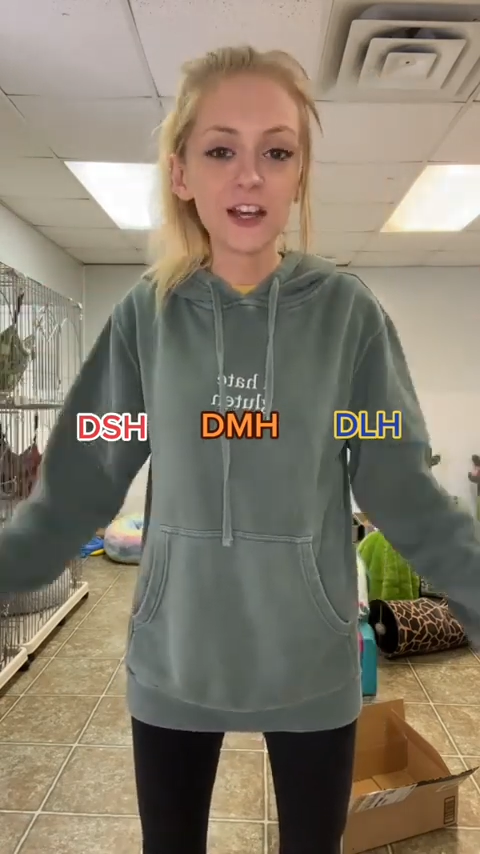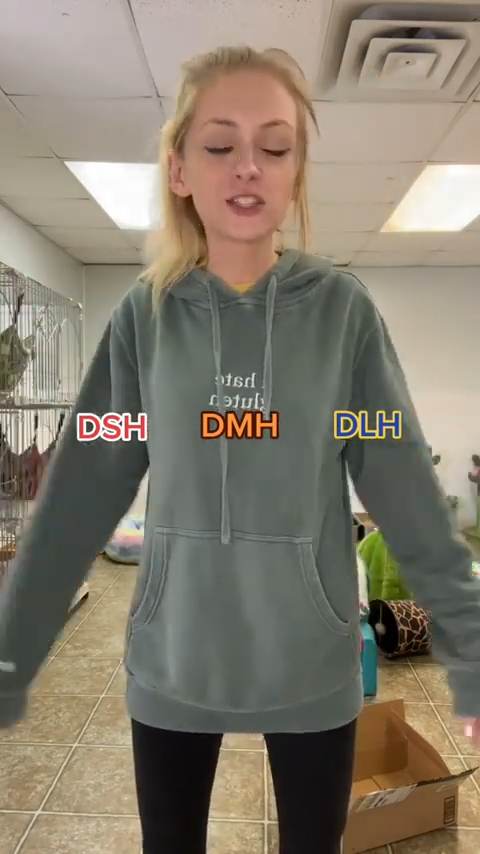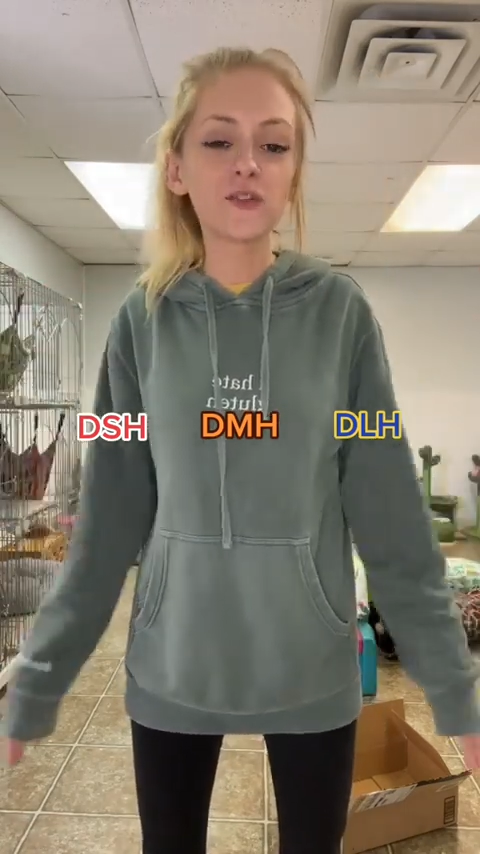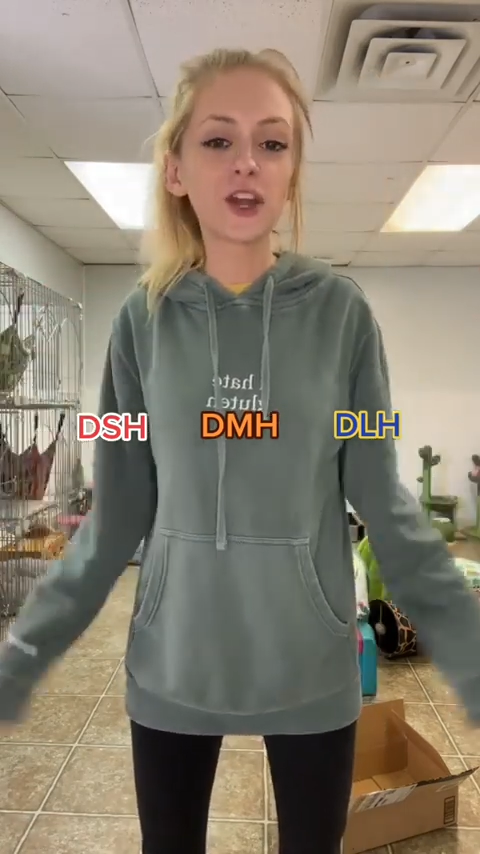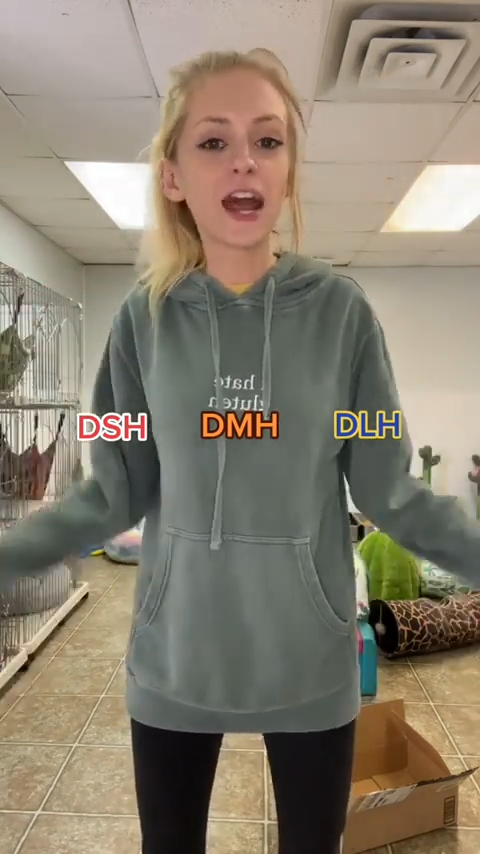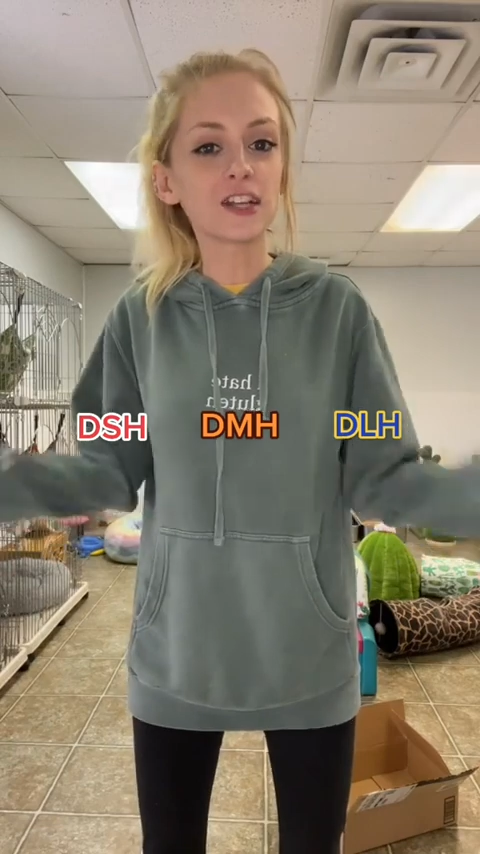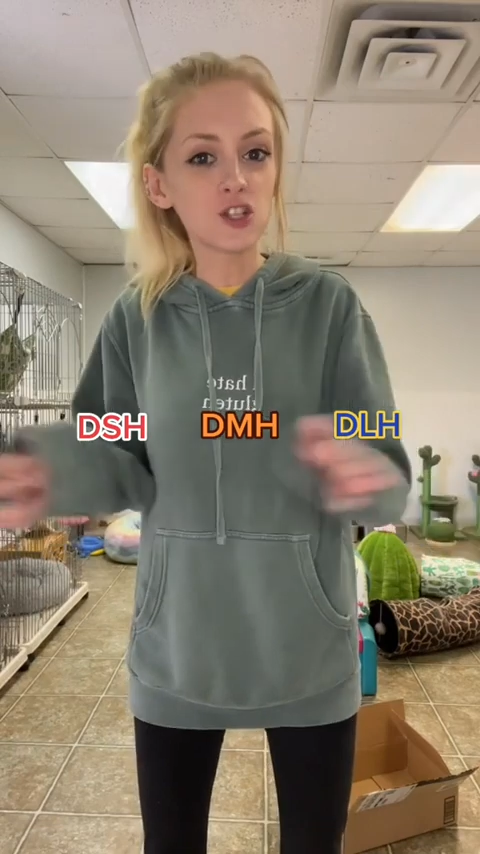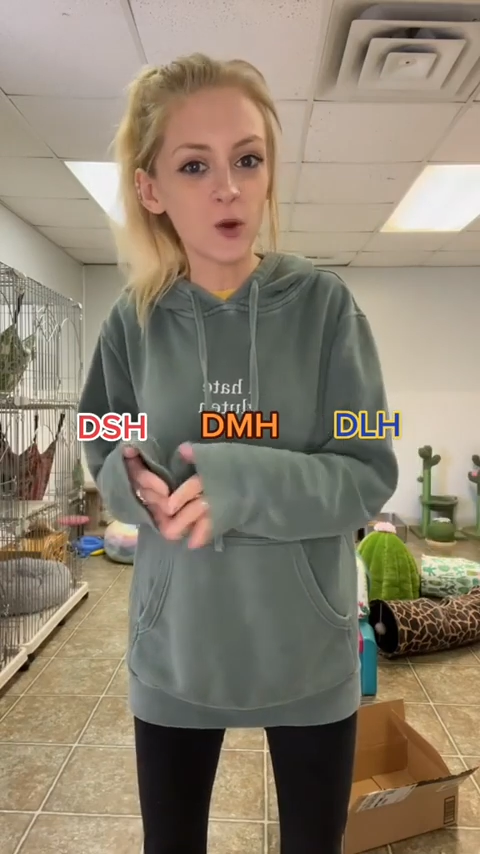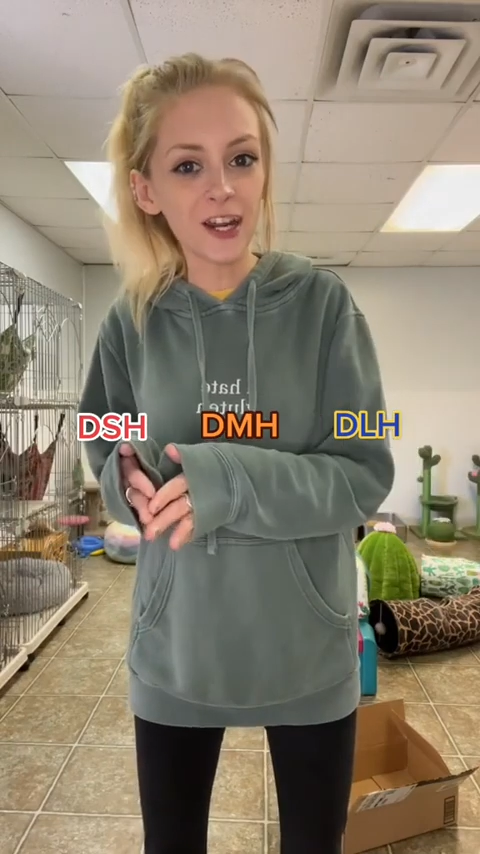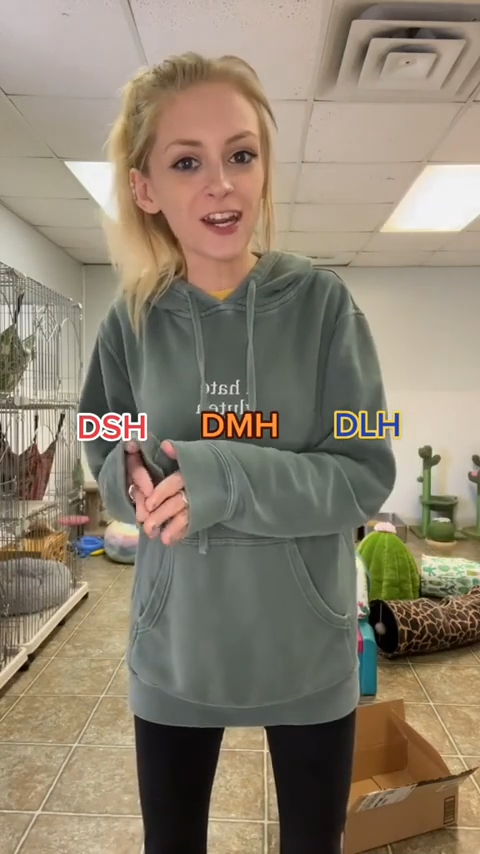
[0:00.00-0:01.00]
So if your cat is
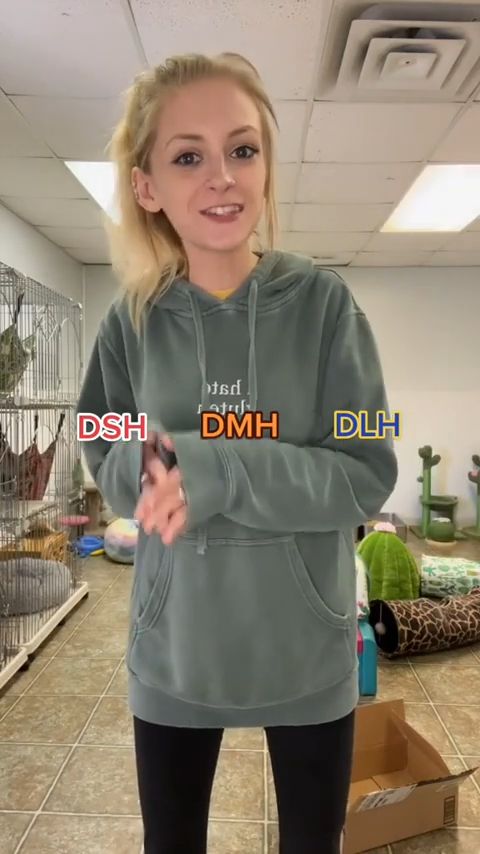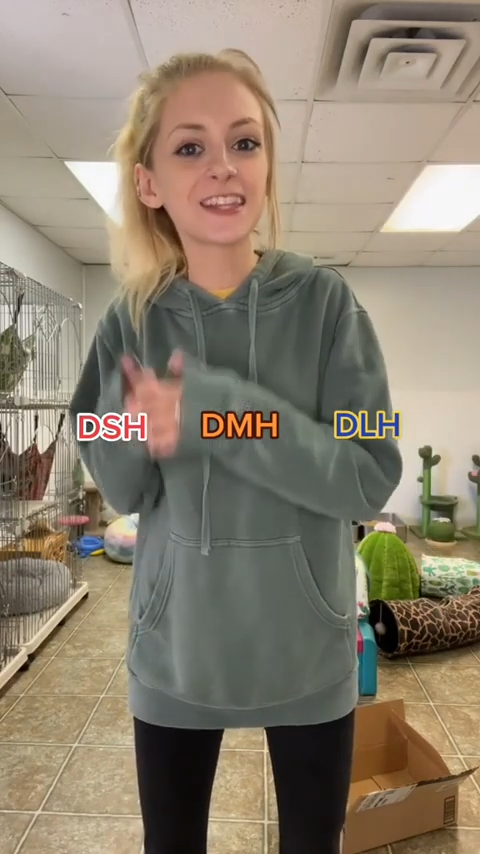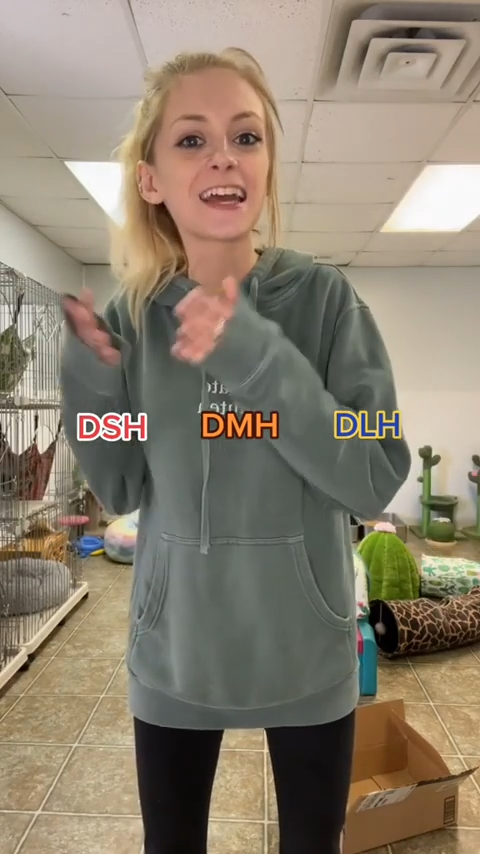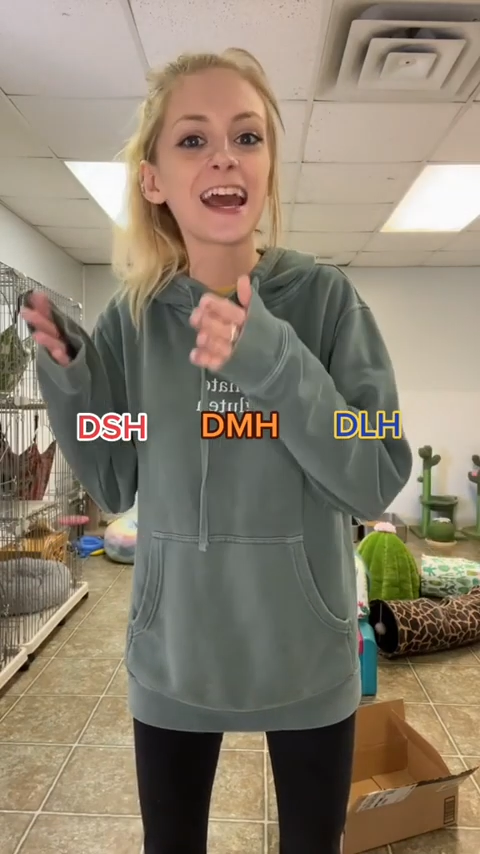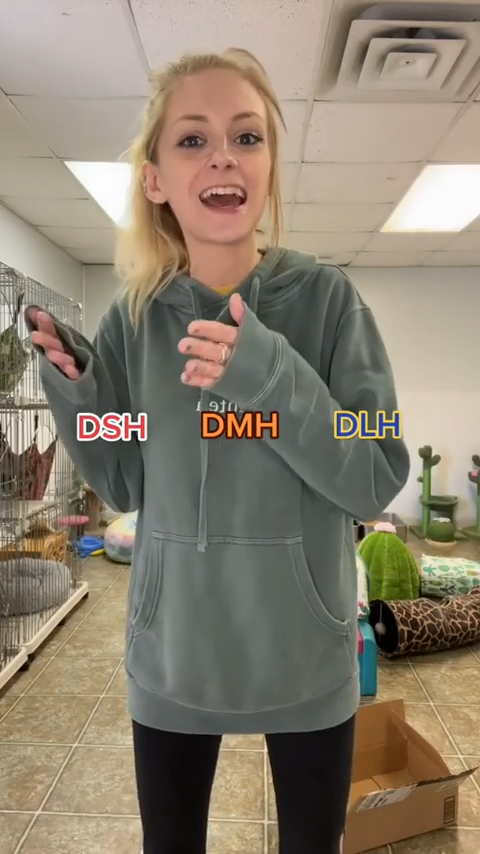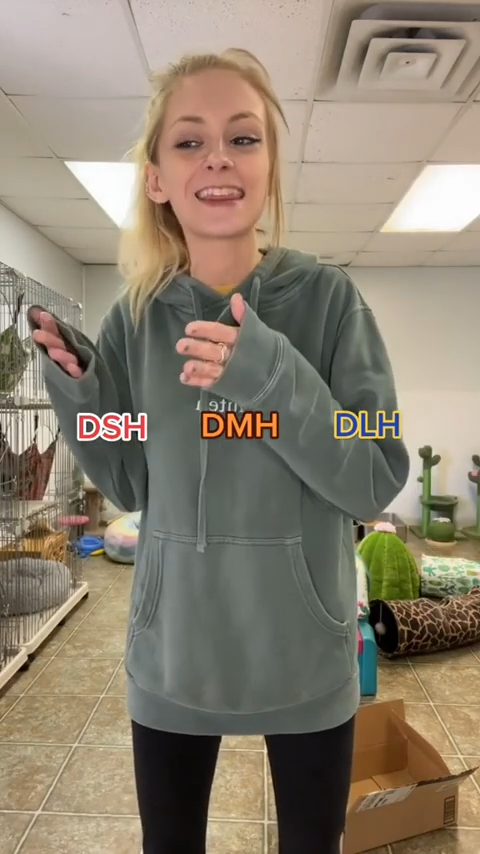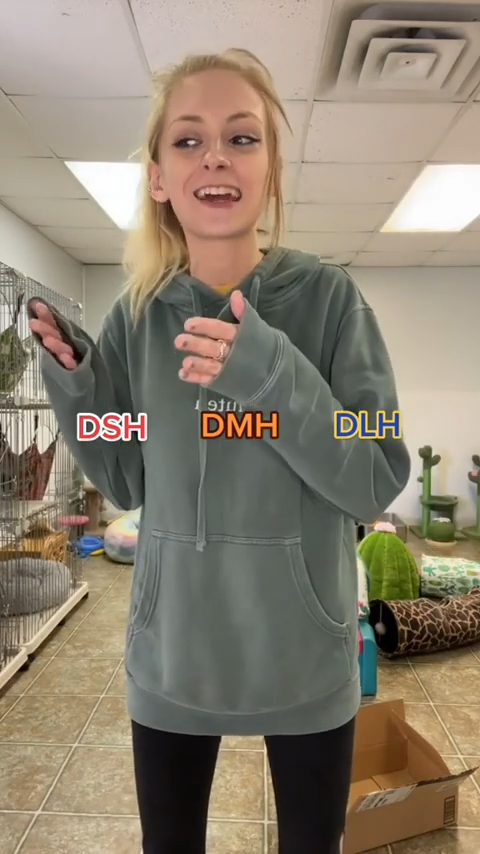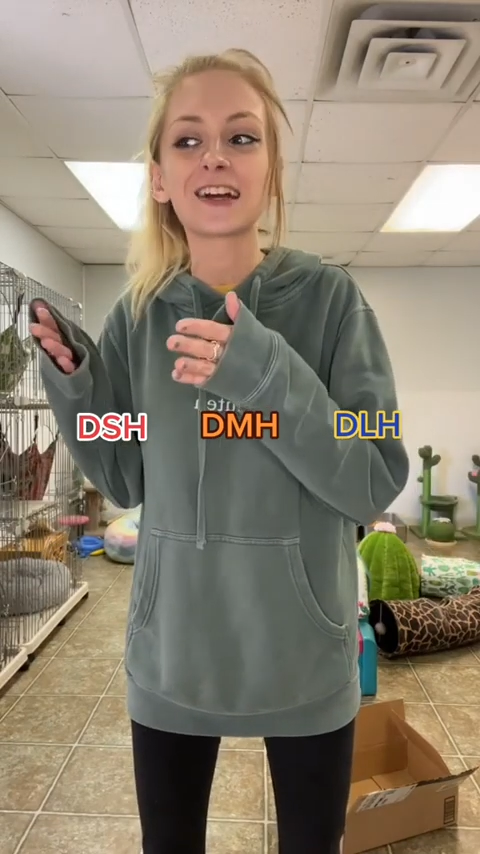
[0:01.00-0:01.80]
short haired, they